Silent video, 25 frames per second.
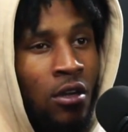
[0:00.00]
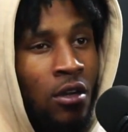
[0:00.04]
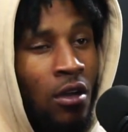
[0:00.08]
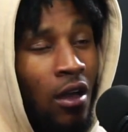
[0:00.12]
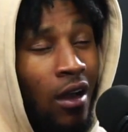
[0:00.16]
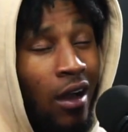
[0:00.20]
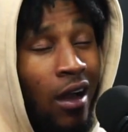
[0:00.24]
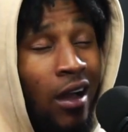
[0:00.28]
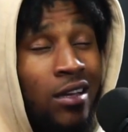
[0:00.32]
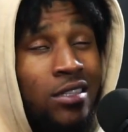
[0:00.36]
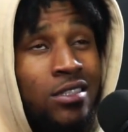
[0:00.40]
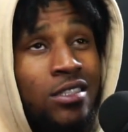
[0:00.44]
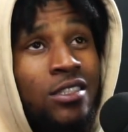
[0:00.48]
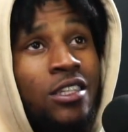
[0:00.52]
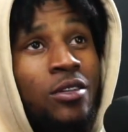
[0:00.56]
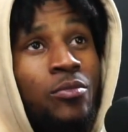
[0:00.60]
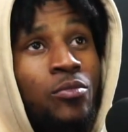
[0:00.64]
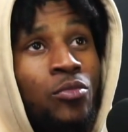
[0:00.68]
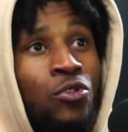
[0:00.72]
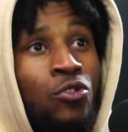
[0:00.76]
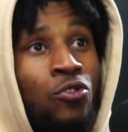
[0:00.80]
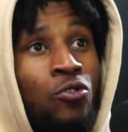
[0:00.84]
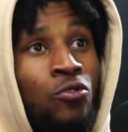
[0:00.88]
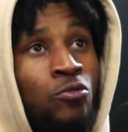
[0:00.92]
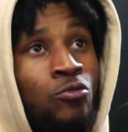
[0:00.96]
I say,
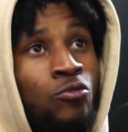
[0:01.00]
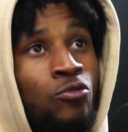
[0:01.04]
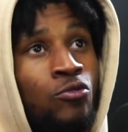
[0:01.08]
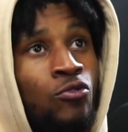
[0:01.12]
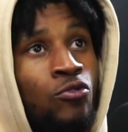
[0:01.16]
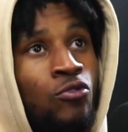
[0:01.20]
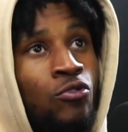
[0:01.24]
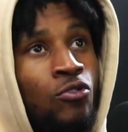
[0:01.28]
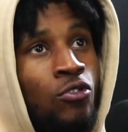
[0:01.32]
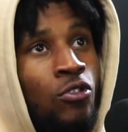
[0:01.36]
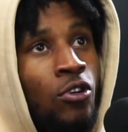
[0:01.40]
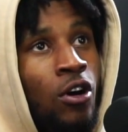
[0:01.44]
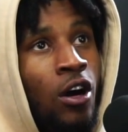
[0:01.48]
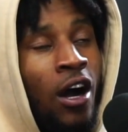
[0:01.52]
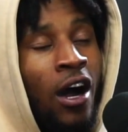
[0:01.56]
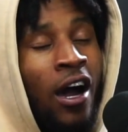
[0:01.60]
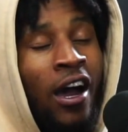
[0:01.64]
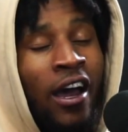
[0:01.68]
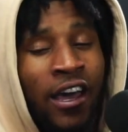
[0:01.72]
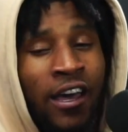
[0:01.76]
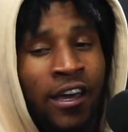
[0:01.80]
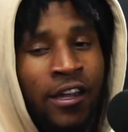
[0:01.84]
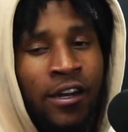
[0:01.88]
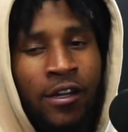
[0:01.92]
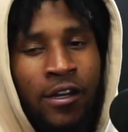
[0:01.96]
bro, I
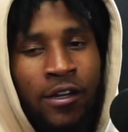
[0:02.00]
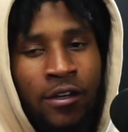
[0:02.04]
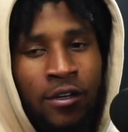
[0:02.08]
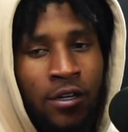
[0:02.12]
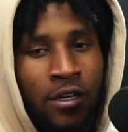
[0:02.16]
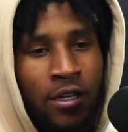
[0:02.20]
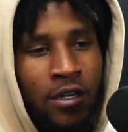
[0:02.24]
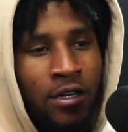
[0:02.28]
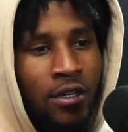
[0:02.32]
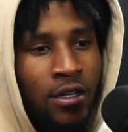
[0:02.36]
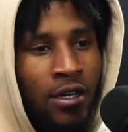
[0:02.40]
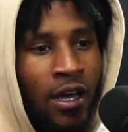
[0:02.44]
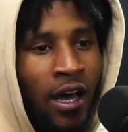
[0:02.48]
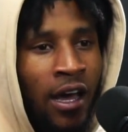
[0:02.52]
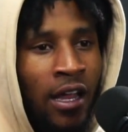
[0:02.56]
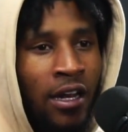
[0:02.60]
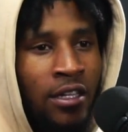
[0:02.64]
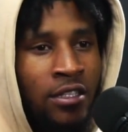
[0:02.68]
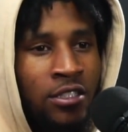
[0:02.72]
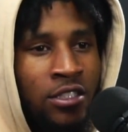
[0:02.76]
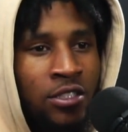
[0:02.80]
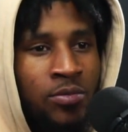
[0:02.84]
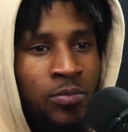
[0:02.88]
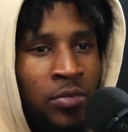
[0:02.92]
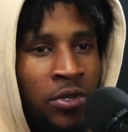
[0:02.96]
had a good college
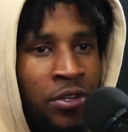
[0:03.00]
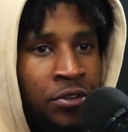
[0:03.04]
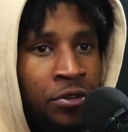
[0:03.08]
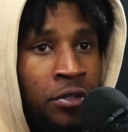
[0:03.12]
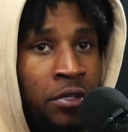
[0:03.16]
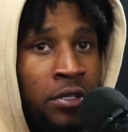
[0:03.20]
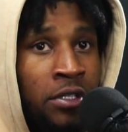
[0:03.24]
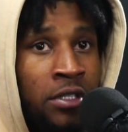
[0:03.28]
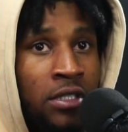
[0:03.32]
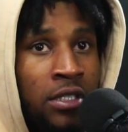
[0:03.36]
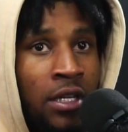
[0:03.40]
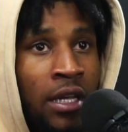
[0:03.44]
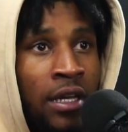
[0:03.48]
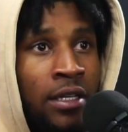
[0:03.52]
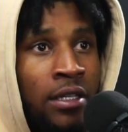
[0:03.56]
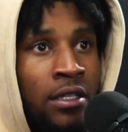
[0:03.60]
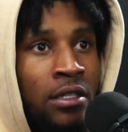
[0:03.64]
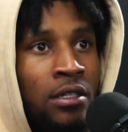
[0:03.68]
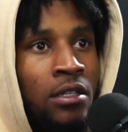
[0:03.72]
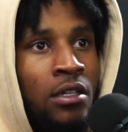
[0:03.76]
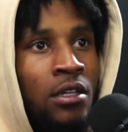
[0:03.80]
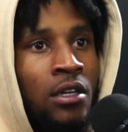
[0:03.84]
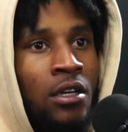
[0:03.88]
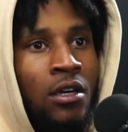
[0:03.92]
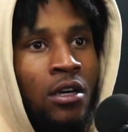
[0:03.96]
experience, like
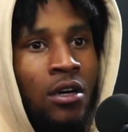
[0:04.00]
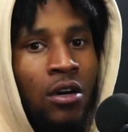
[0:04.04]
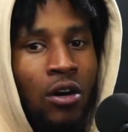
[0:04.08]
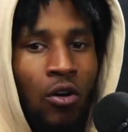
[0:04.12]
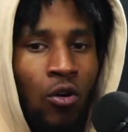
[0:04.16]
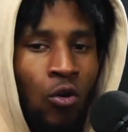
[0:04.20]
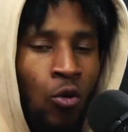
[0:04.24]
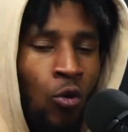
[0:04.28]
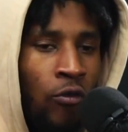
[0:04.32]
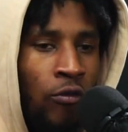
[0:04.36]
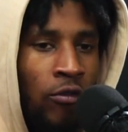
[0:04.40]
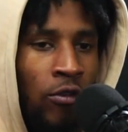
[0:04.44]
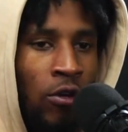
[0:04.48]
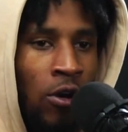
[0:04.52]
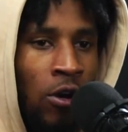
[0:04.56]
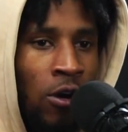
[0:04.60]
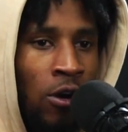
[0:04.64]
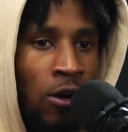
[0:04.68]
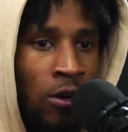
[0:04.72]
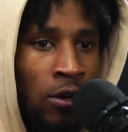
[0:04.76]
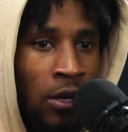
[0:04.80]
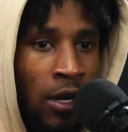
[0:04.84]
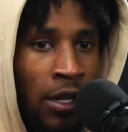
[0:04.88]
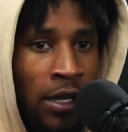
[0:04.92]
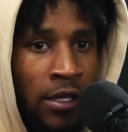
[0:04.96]

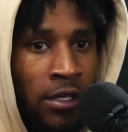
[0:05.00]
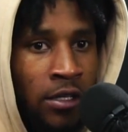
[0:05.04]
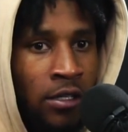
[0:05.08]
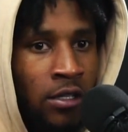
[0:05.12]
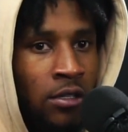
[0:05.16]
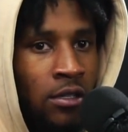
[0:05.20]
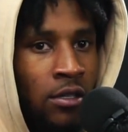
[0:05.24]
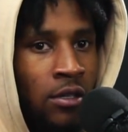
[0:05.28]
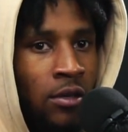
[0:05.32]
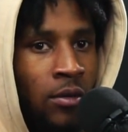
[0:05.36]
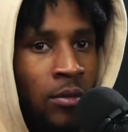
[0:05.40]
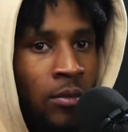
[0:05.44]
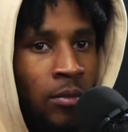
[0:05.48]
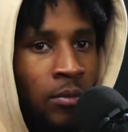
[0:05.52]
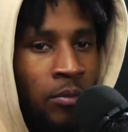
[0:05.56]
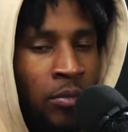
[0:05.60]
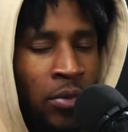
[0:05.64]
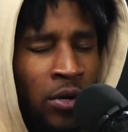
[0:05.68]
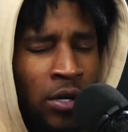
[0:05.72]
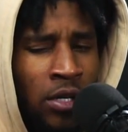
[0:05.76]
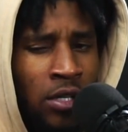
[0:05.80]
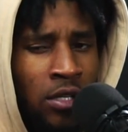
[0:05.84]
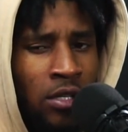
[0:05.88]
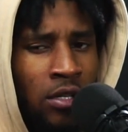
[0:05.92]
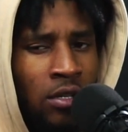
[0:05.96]
overall, like,
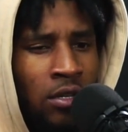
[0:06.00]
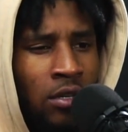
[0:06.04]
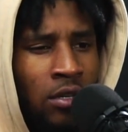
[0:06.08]
but